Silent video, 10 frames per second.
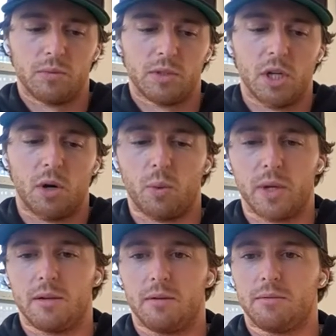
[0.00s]

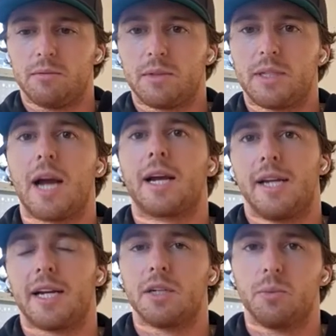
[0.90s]
we got
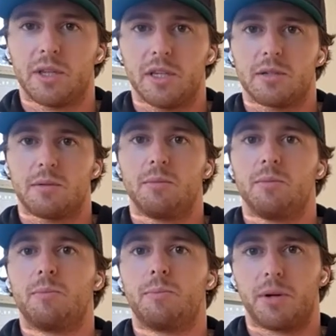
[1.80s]
connected with this
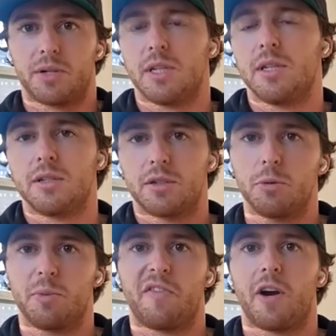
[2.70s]
person, this
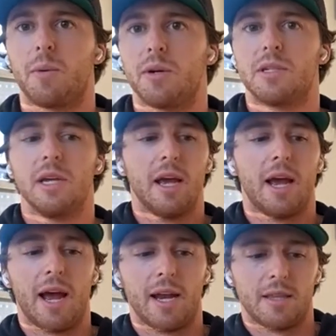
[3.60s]
group of farmers,
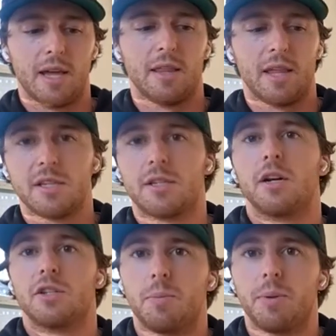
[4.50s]
and then they
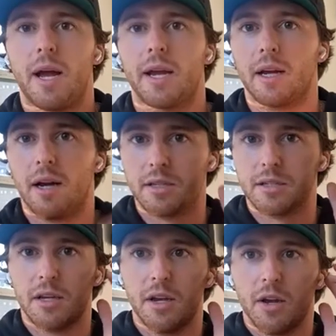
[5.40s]
started supplying
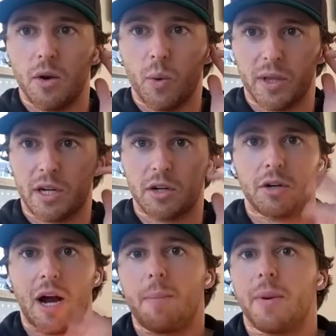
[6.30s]
us with their
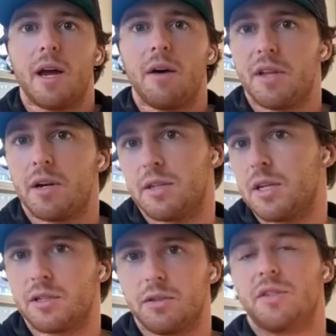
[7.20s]
crop. And now they're the
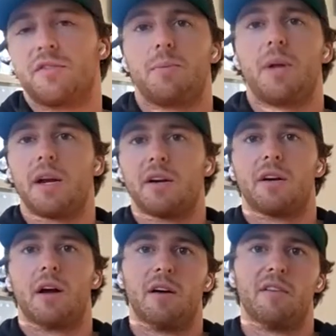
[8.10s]
exclusive supplier
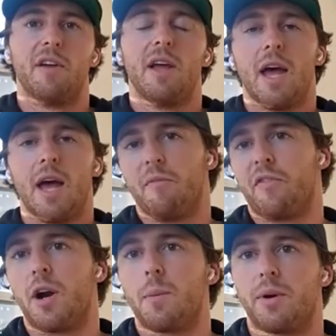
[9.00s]
of hemp
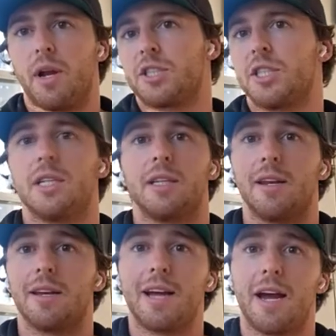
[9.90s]
for our production. And then
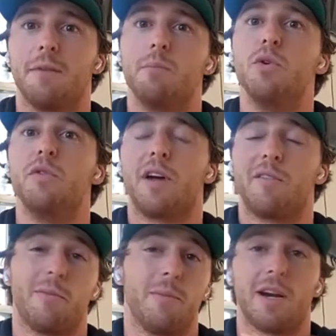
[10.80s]
it kind of moved up
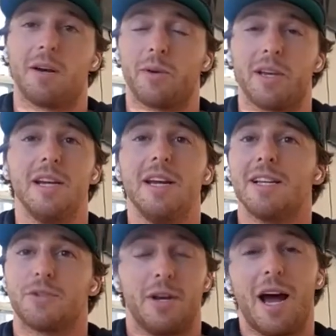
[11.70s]
from there.
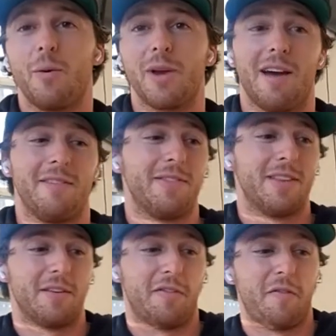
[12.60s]
So now we have
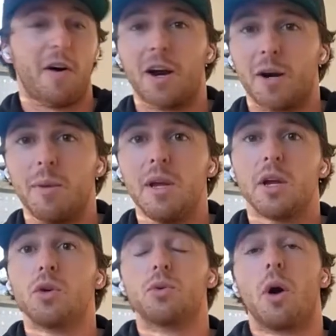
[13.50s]
the farm
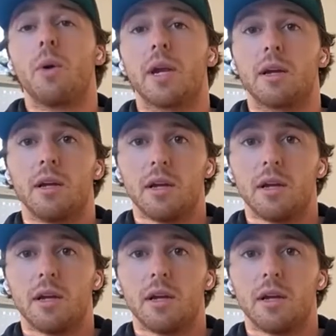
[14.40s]
growing